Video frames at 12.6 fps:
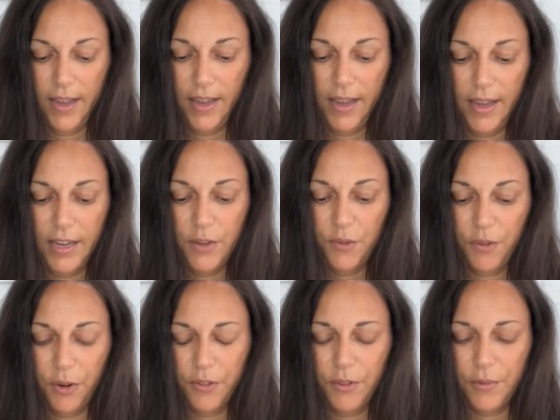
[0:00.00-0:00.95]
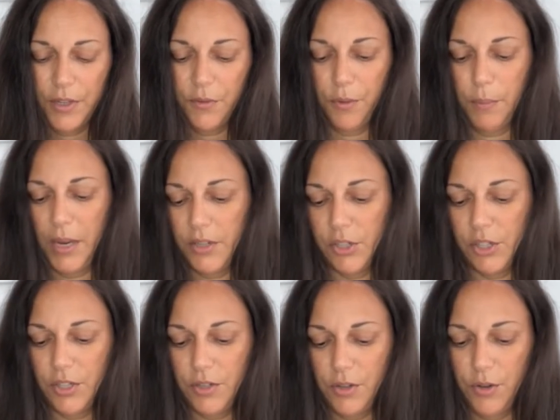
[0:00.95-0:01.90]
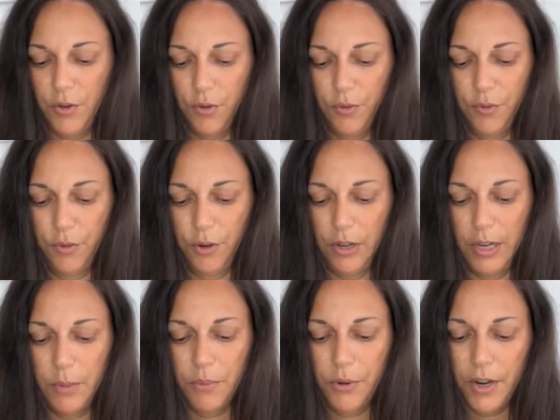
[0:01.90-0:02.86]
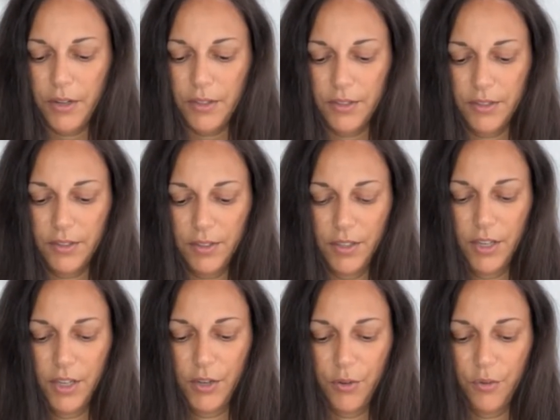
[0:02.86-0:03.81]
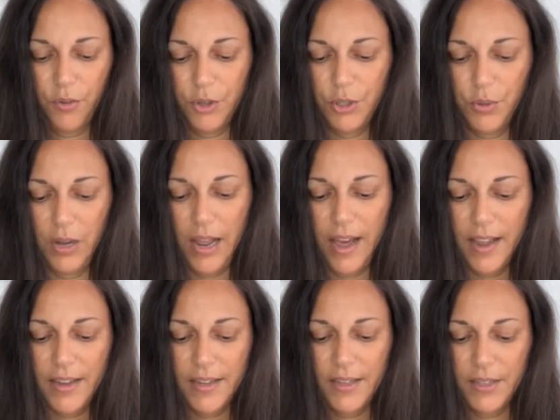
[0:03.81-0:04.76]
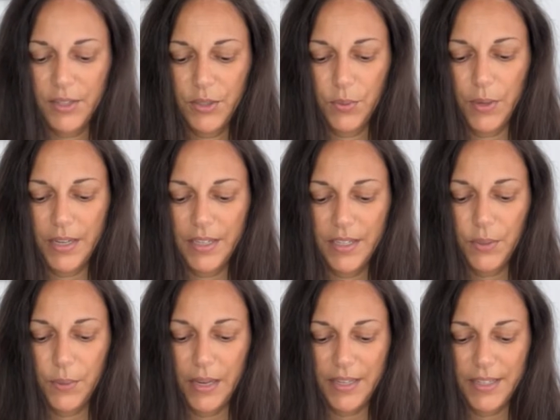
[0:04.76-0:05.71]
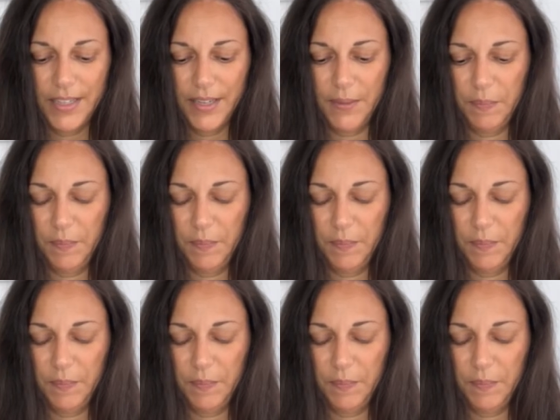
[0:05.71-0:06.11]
Any further information for Libra for July 2020?